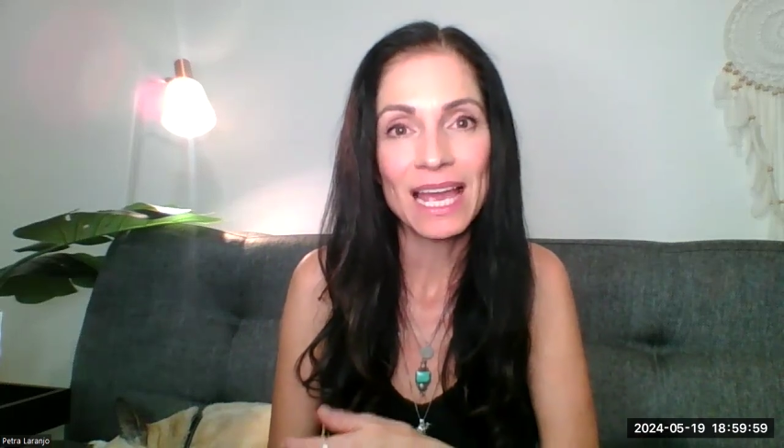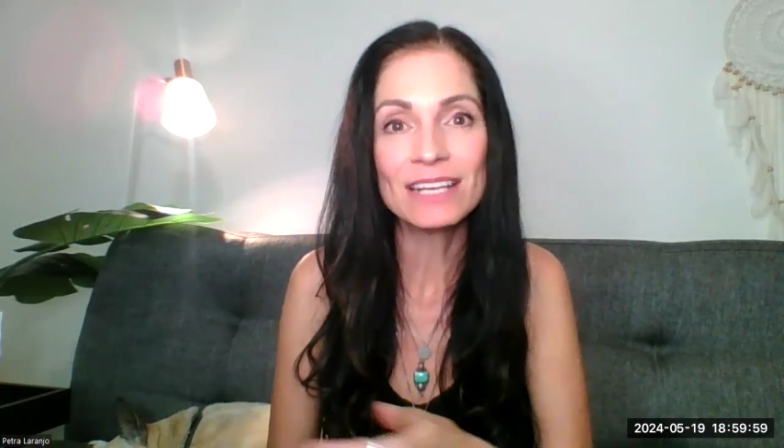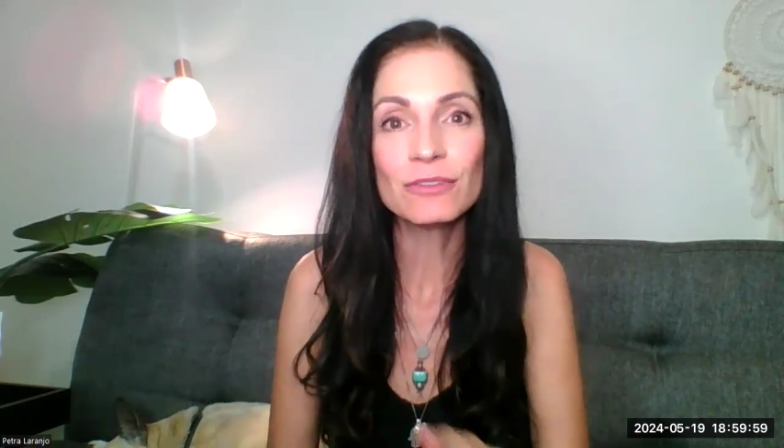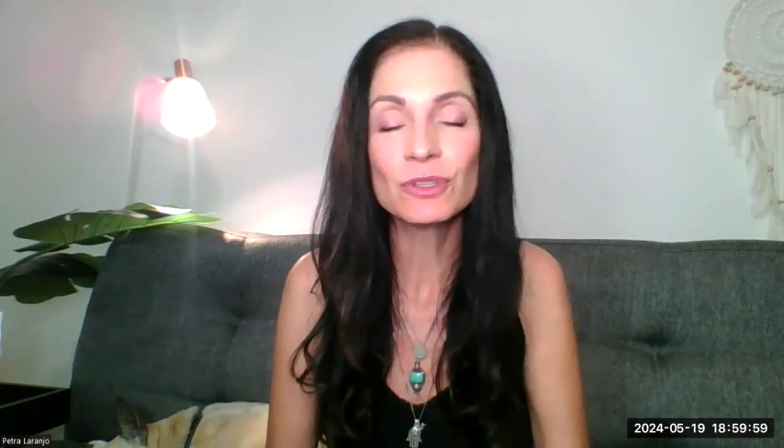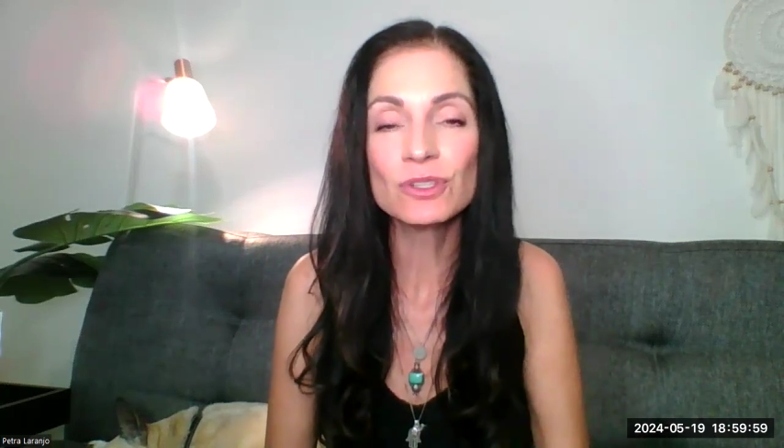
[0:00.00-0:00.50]

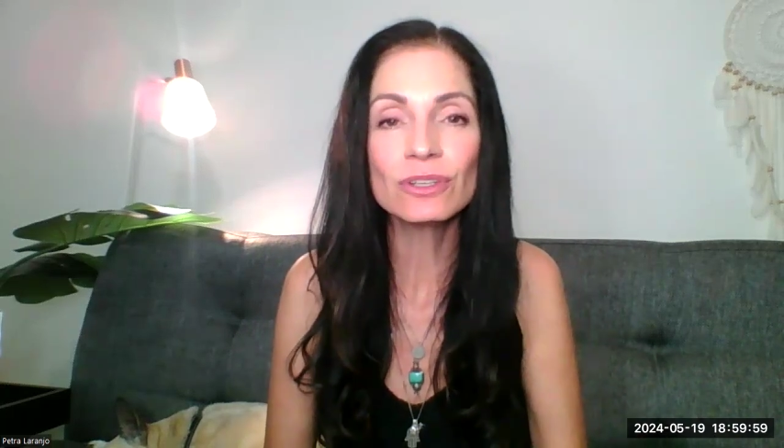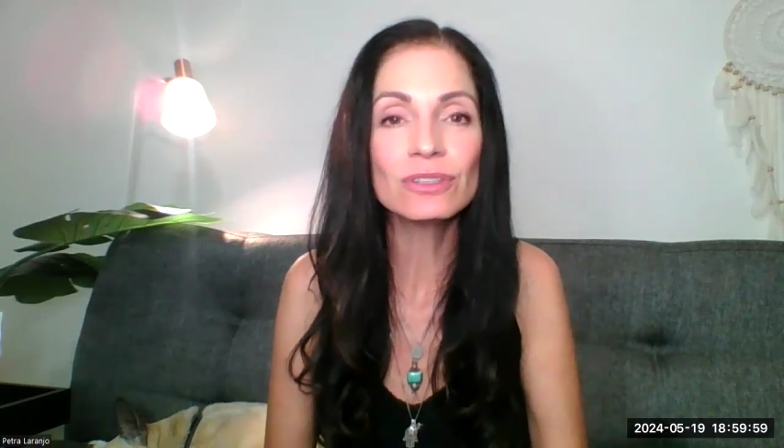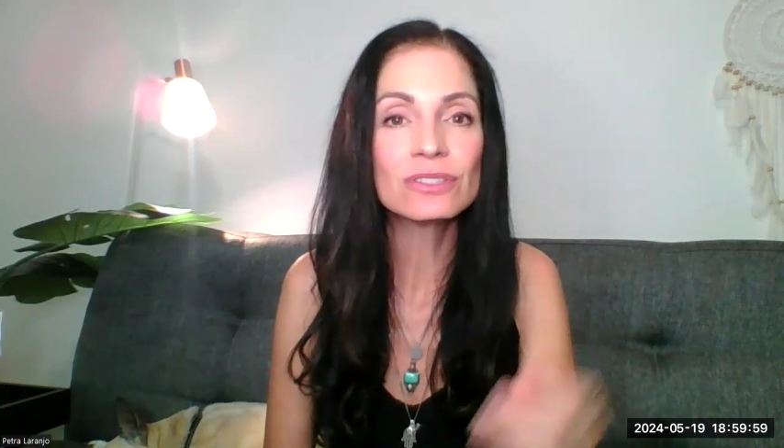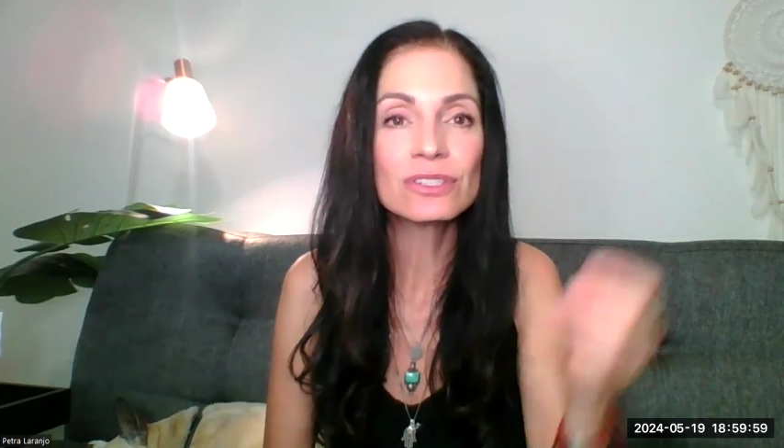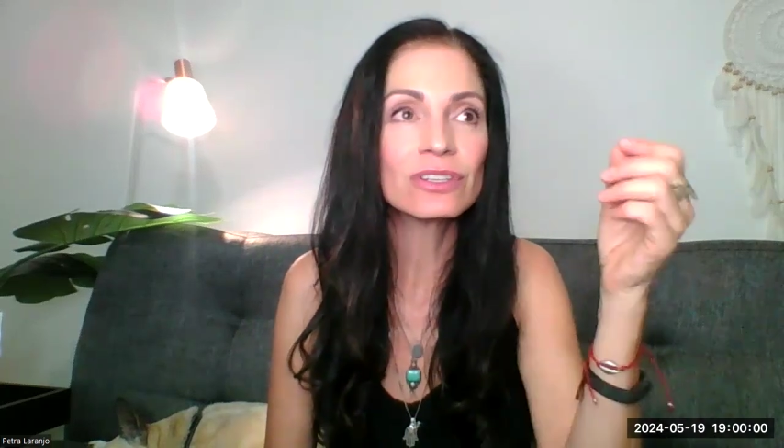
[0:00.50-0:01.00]
And if you
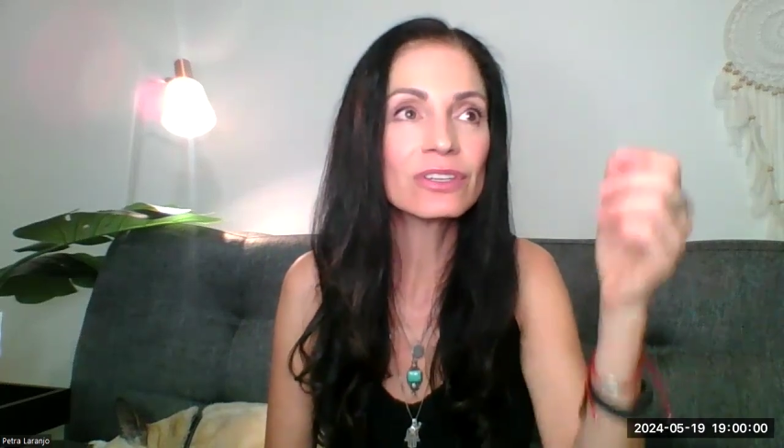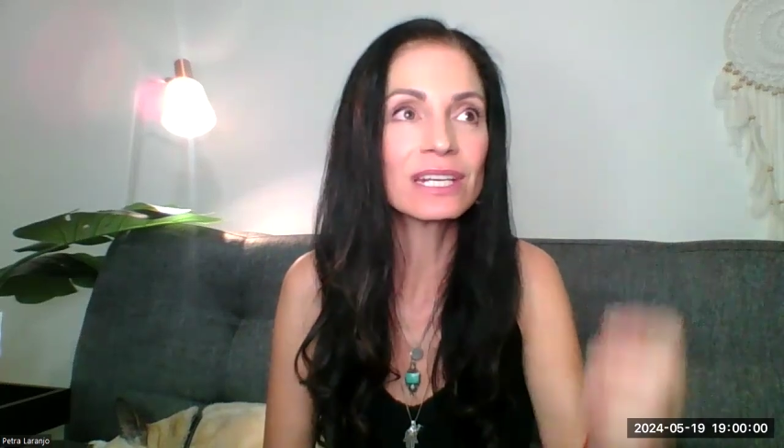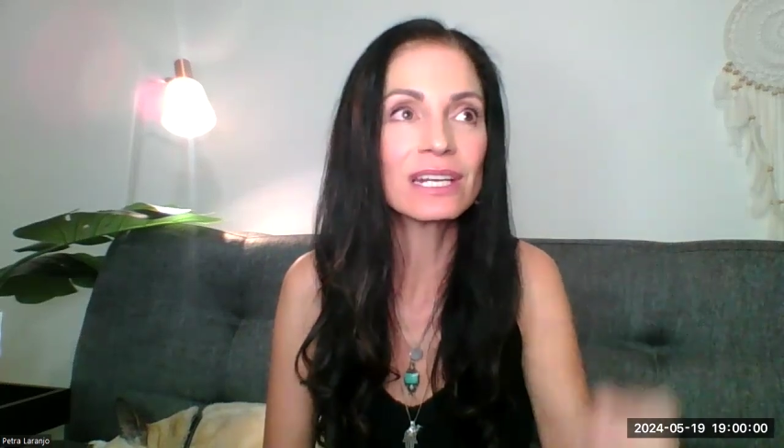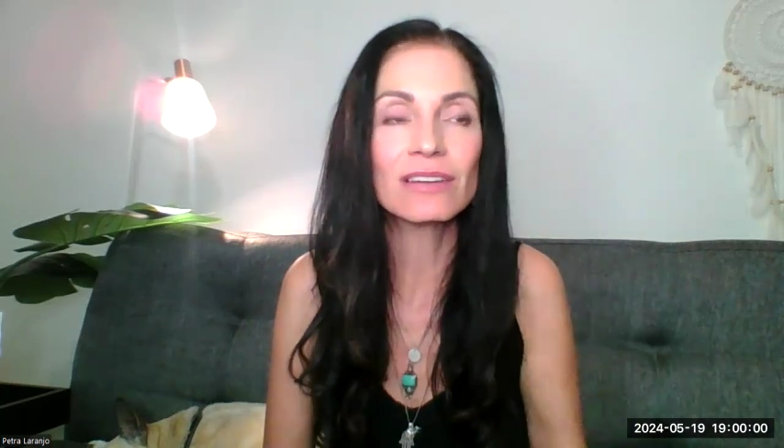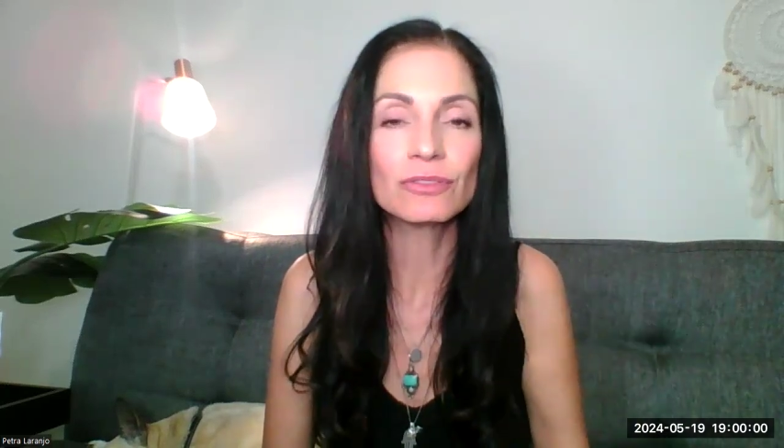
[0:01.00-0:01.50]
don't, you know, you
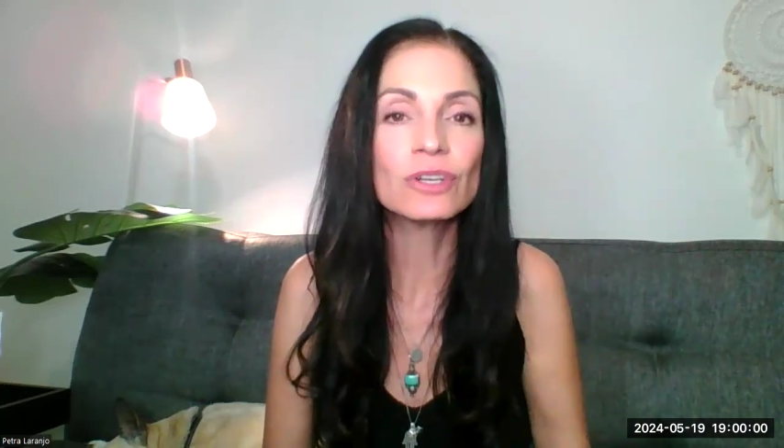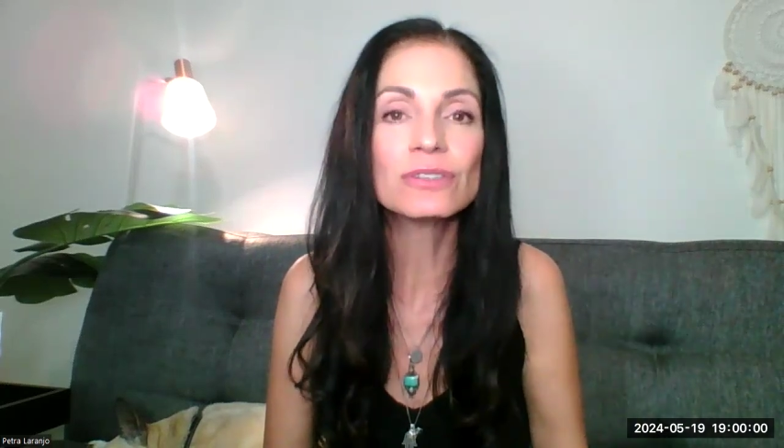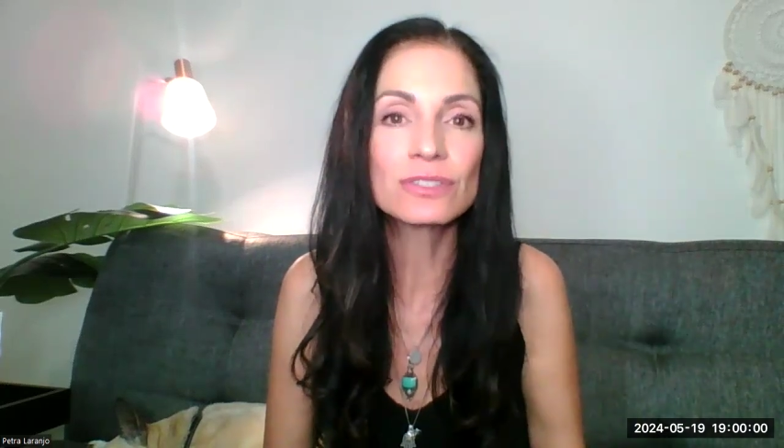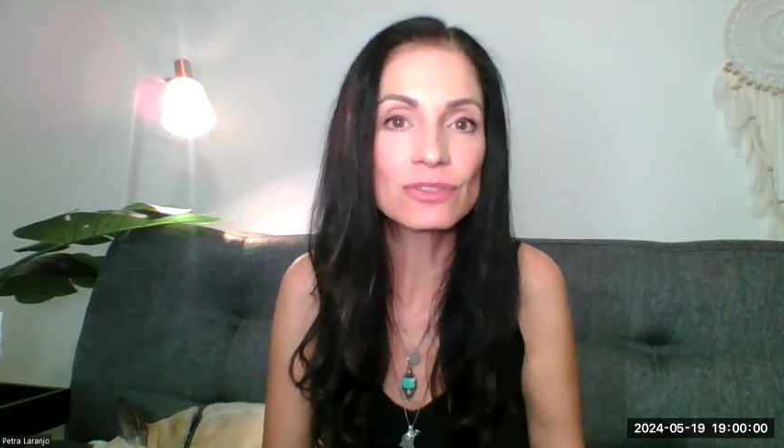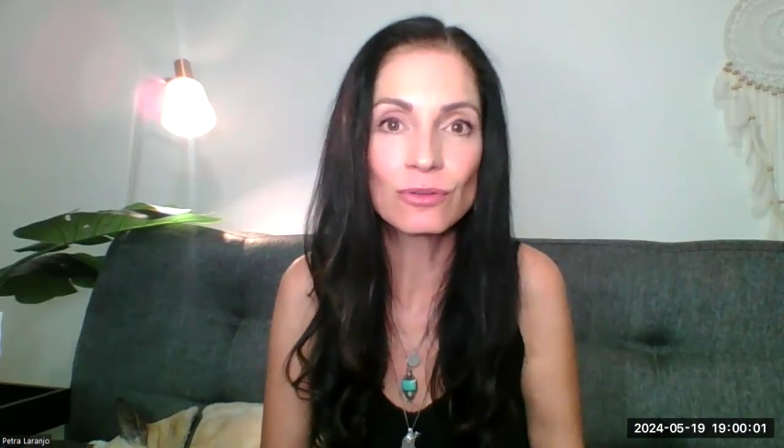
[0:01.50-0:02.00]
can have
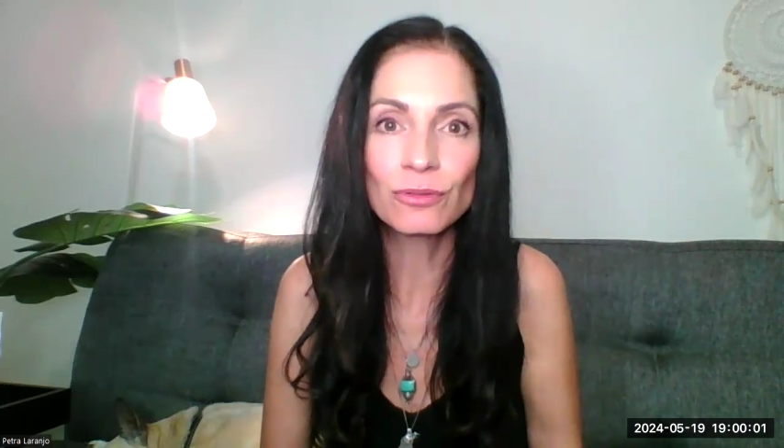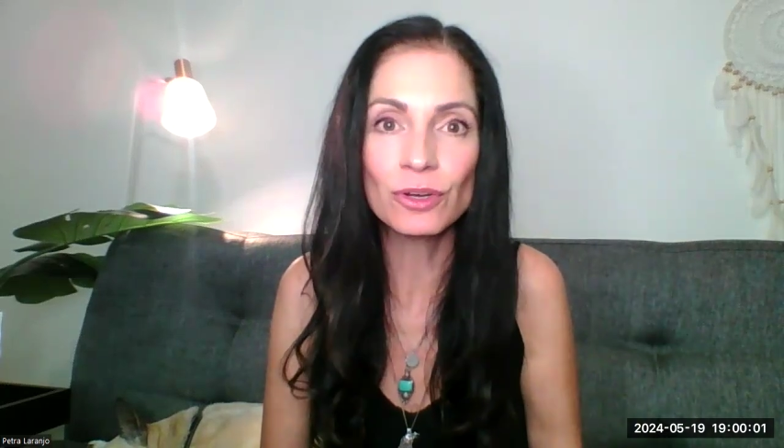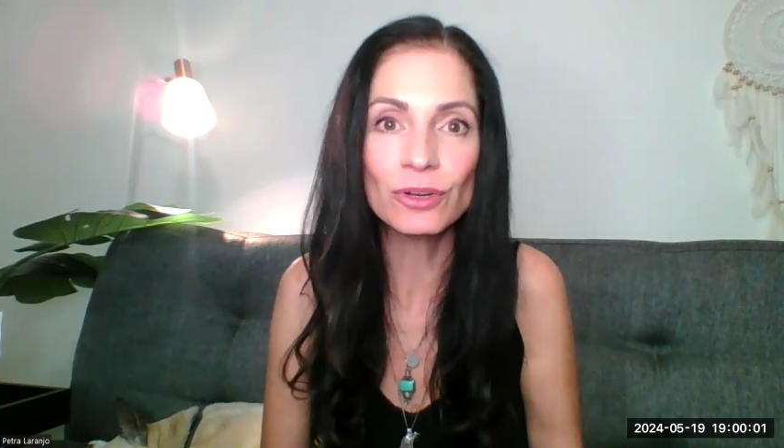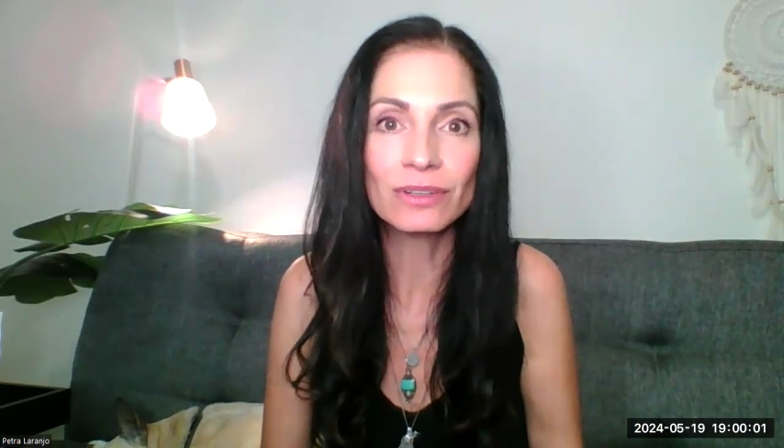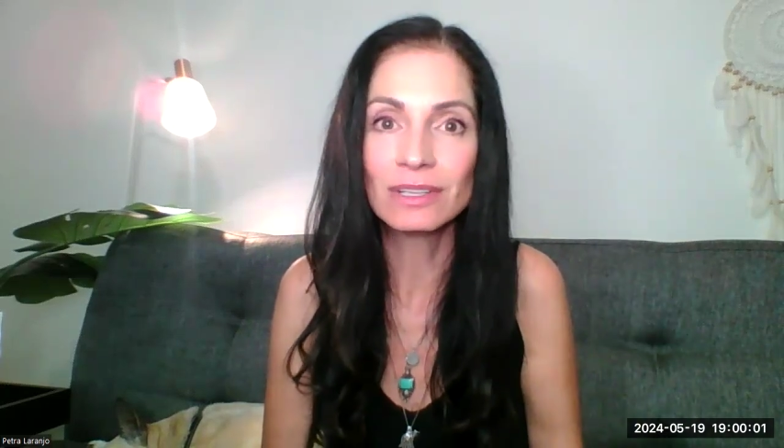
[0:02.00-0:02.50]
notes on your
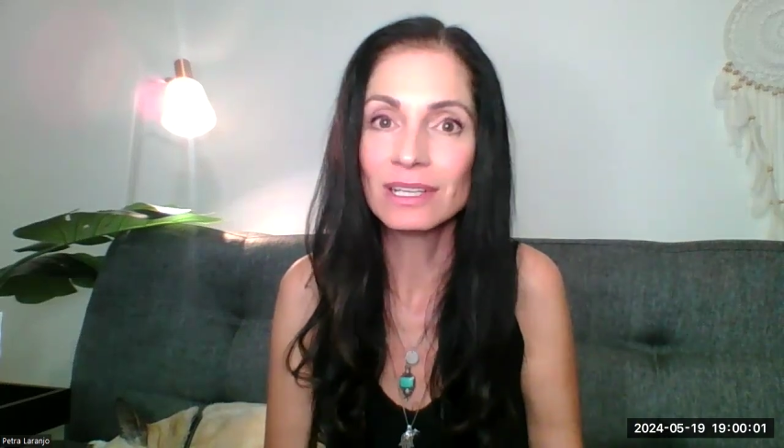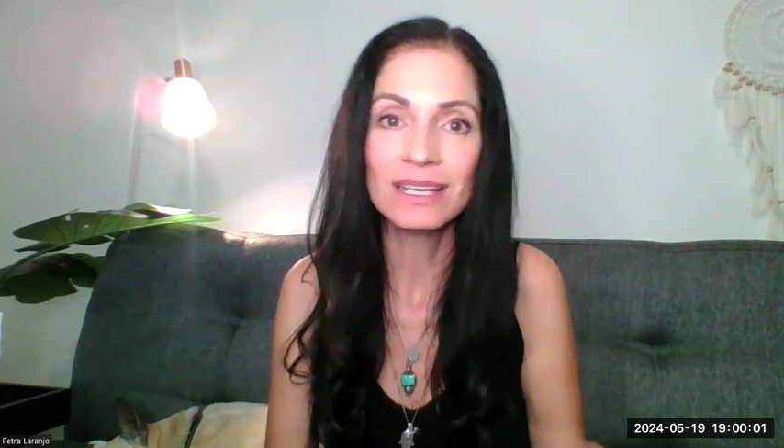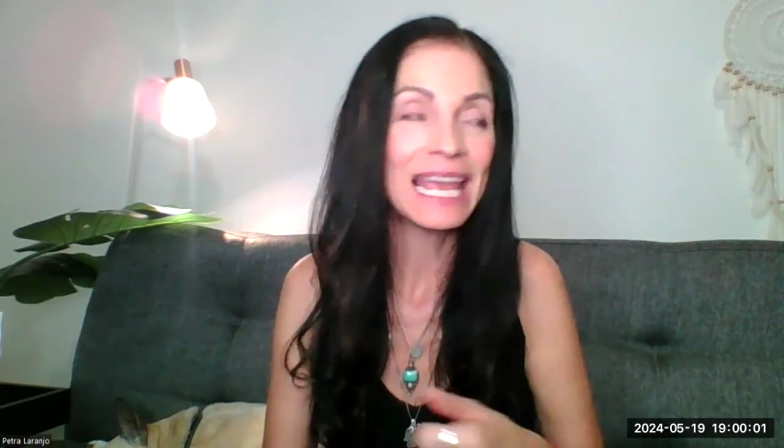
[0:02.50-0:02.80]
phone.